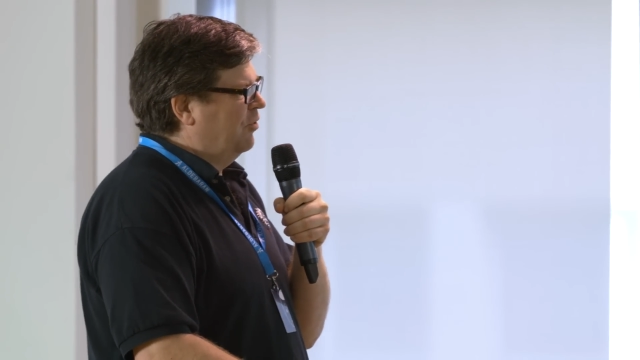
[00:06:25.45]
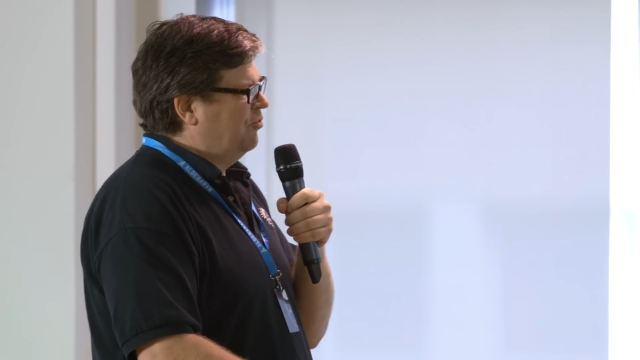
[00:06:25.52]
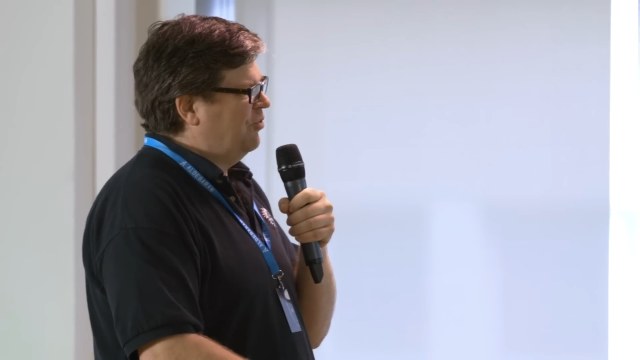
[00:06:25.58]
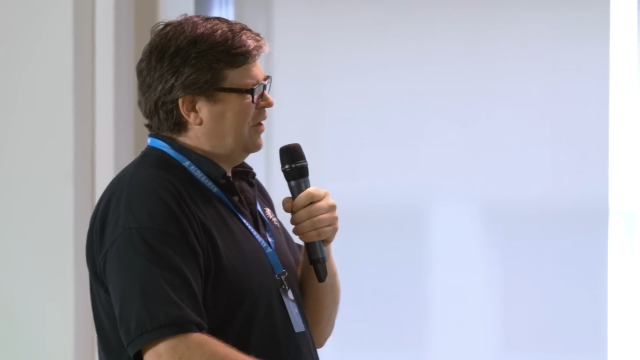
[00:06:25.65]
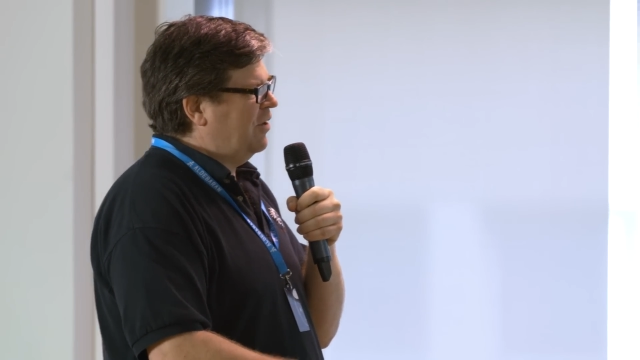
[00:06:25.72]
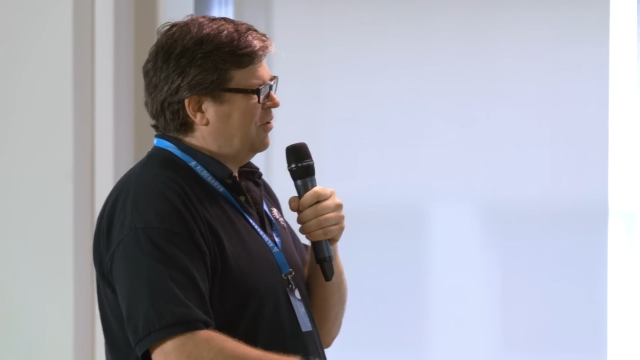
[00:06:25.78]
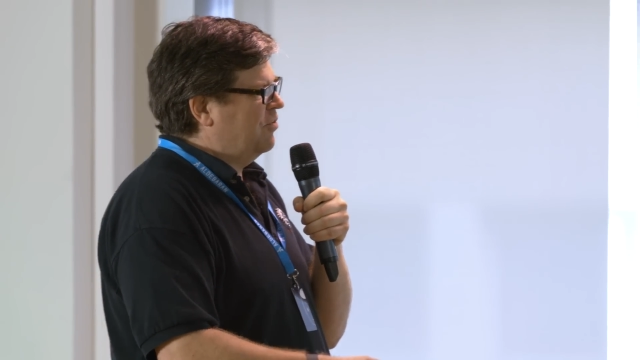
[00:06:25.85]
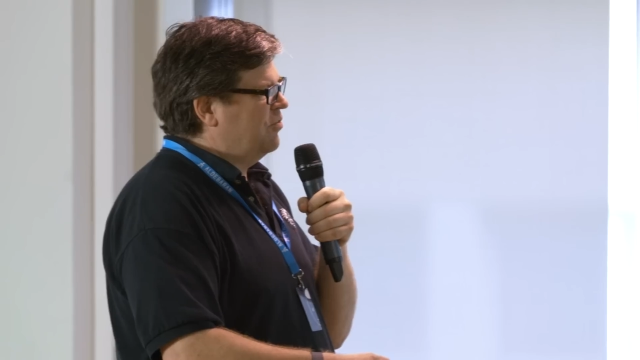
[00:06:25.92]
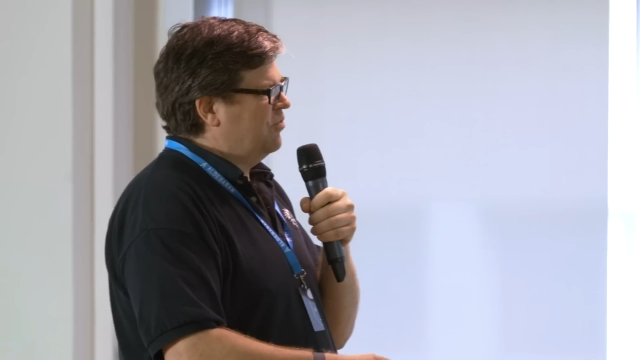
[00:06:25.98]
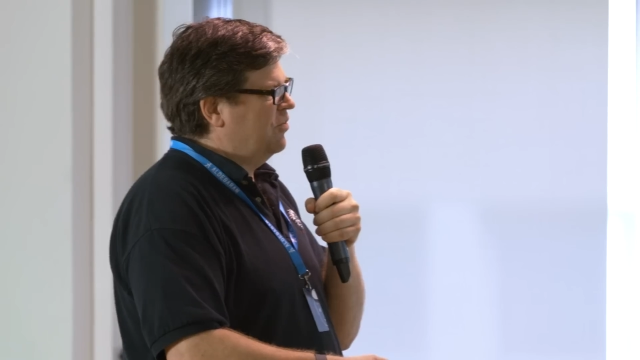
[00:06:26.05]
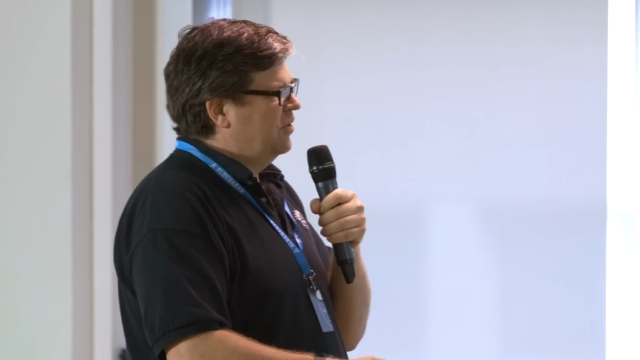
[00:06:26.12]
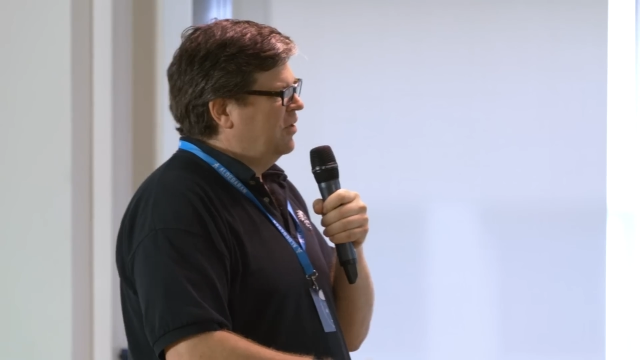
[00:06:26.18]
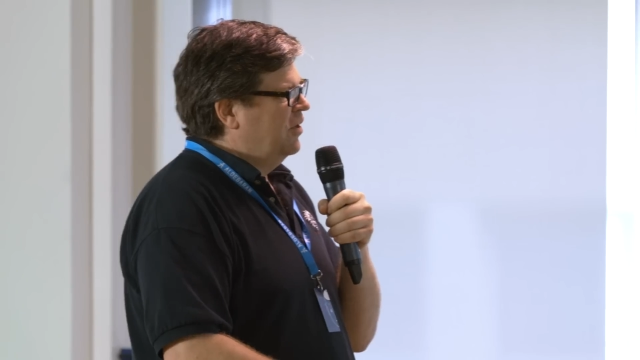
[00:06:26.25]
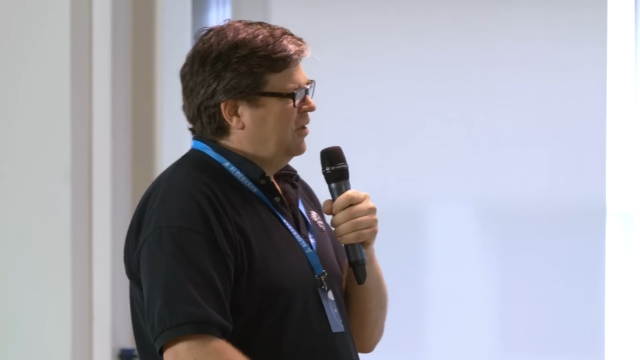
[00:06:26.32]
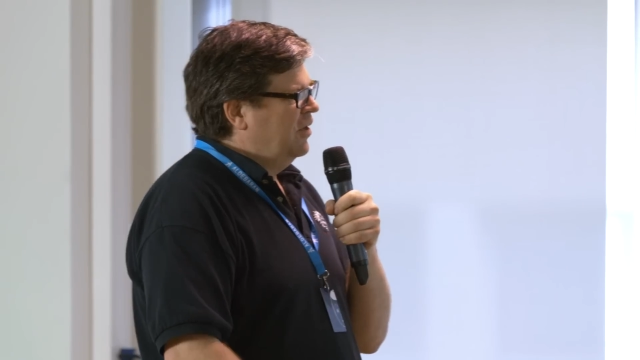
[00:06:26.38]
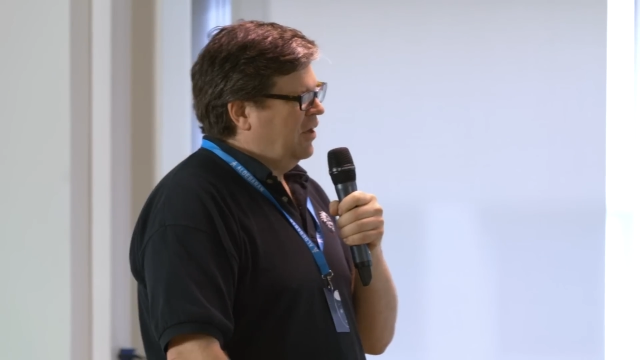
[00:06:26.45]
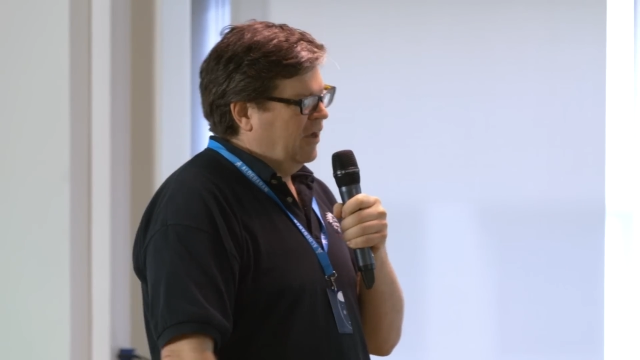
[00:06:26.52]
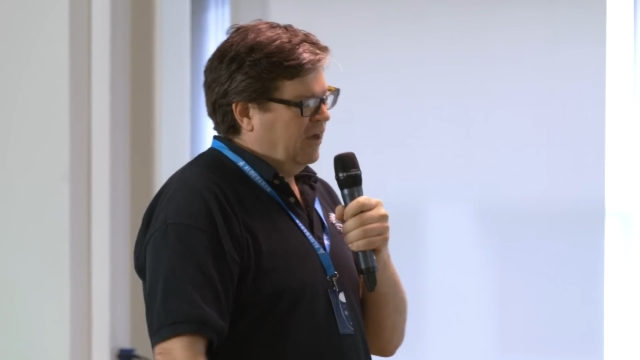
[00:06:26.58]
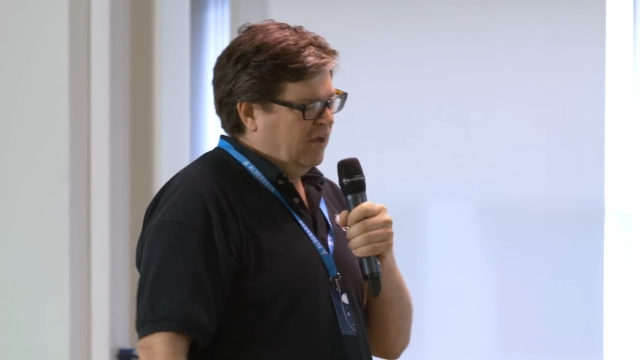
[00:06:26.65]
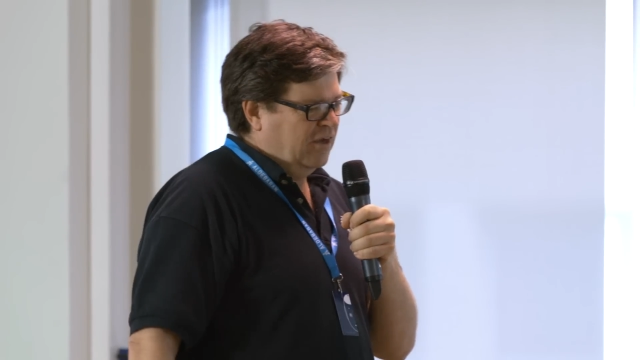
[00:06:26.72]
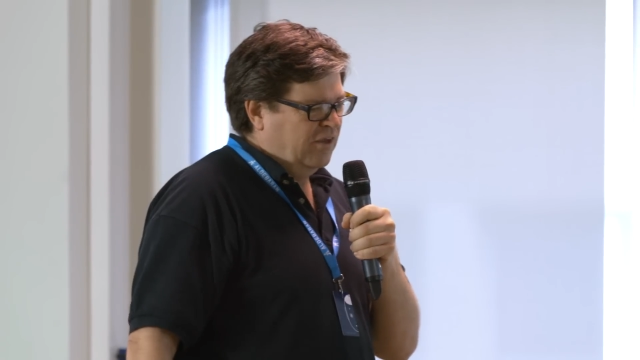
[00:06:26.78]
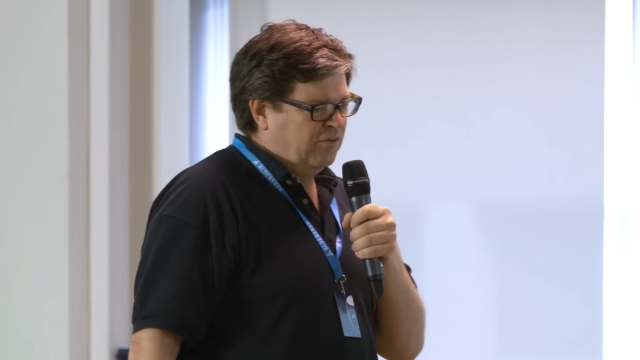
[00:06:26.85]
chairs,
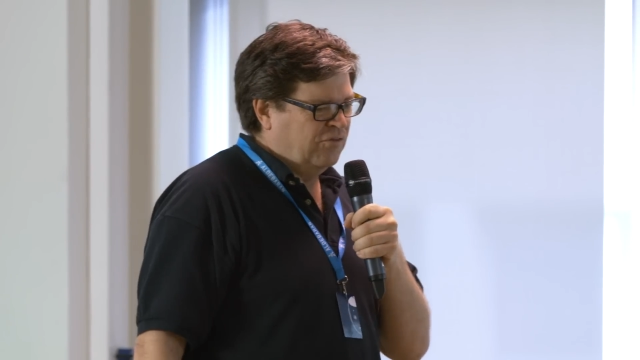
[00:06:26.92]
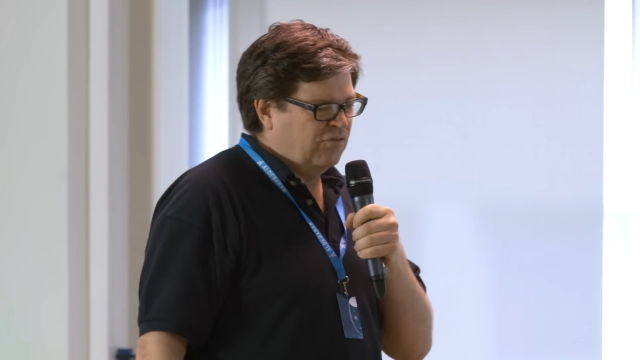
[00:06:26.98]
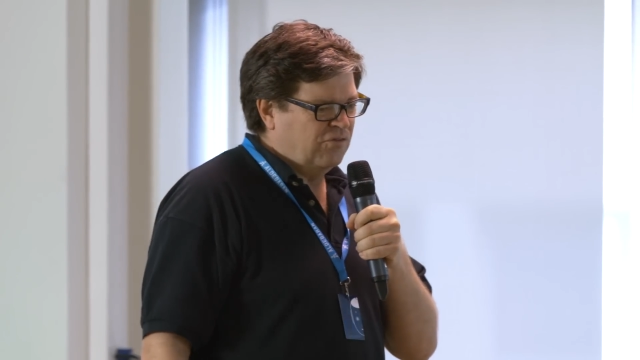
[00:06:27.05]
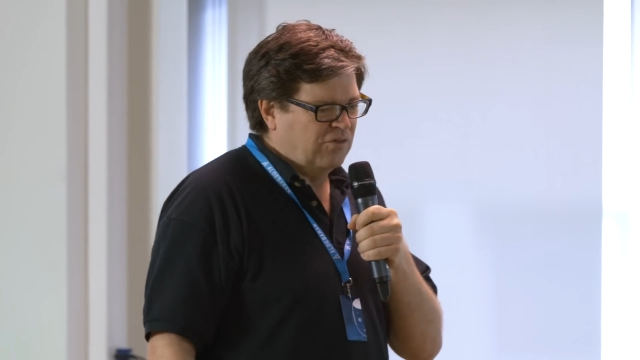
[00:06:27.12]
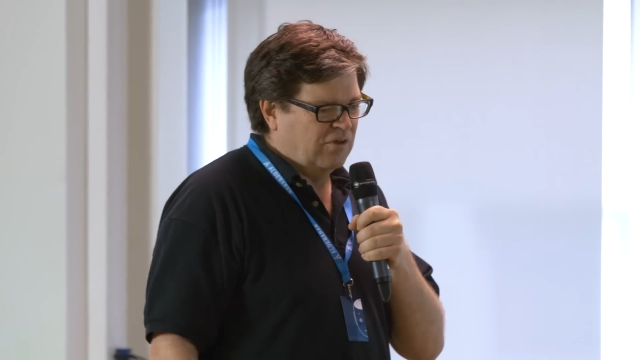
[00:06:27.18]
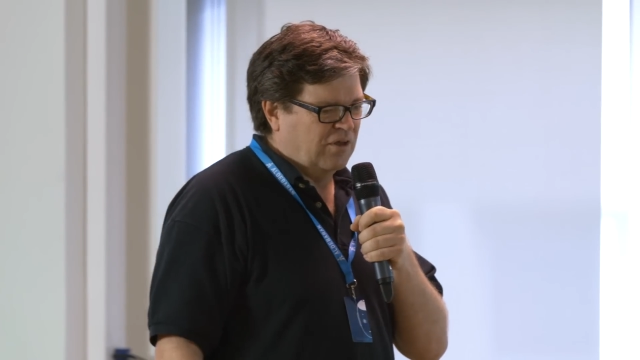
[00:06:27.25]
and